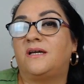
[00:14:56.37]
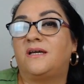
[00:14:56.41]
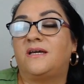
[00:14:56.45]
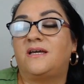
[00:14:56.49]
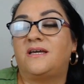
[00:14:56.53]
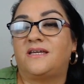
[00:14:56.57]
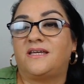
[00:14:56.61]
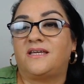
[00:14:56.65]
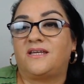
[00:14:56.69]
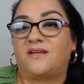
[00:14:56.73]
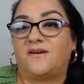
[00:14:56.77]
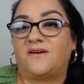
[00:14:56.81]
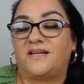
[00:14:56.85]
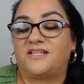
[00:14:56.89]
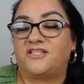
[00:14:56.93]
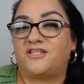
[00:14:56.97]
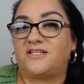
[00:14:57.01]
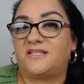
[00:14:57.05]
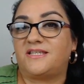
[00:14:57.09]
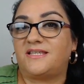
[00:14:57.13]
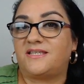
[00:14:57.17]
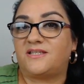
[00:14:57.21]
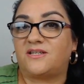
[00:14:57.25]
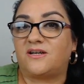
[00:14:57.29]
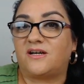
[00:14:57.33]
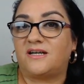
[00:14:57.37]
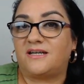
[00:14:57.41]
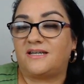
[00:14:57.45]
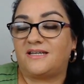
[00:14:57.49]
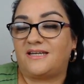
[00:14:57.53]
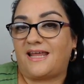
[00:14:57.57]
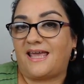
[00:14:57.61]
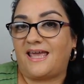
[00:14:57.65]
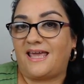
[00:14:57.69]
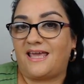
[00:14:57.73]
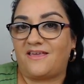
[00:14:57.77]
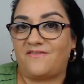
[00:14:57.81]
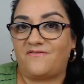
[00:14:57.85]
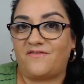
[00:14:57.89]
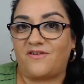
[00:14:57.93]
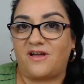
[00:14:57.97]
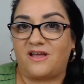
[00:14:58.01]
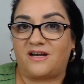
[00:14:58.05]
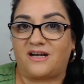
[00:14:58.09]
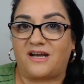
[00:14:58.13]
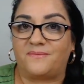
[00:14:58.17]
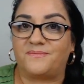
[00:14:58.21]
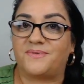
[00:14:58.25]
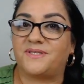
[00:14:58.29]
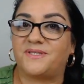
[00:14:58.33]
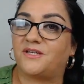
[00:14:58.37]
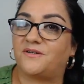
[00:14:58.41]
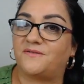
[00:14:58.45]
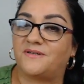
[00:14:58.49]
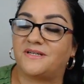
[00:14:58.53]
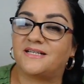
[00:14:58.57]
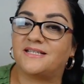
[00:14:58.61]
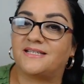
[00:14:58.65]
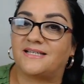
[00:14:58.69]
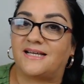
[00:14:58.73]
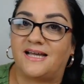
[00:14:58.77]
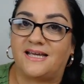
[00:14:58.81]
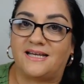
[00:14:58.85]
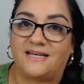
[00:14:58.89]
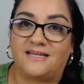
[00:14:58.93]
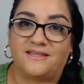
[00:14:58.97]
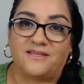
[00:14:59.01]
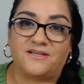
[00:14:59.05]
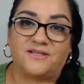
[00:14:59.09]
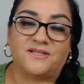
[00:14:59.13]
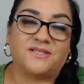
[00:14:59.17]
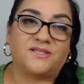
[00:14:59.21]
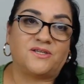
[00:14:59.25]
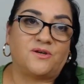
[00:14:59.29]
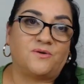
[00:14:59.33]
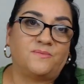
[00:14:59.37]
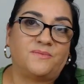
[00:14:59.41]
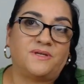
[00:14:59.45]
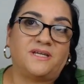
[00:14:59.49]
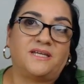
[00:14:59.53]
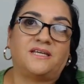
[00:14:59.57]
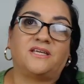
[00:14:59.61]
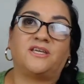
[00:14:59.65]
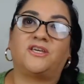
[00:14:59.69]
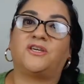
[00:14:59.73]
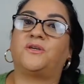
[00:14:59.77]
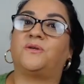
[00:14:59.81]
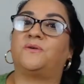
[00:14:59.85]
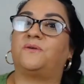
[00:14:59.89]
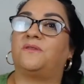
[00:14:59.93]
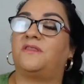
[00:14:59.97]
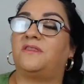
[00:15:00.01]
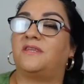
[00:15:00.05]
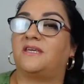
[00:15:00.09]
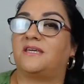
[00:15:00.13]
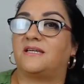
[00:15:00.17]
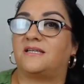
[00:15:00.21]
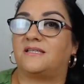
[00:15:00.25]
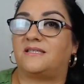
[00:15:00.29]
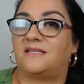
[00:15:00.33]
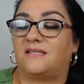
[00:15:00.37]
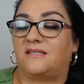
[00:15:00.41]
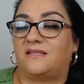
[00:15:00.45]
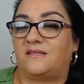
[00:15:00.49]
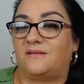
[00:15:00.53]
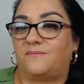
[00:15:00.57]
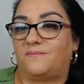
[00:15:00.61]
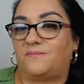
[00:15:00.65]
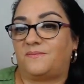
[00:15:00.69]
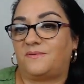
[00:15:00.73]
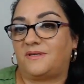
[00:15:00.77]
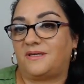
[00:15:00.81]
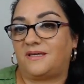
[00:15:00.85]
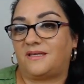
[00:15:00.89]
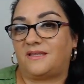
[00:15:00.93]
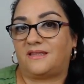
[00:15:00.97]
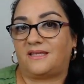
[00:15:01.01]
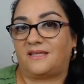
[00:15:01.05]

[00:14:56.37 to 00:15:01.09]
you know, I just started Avon. I'm so excited. There's so many cute things in the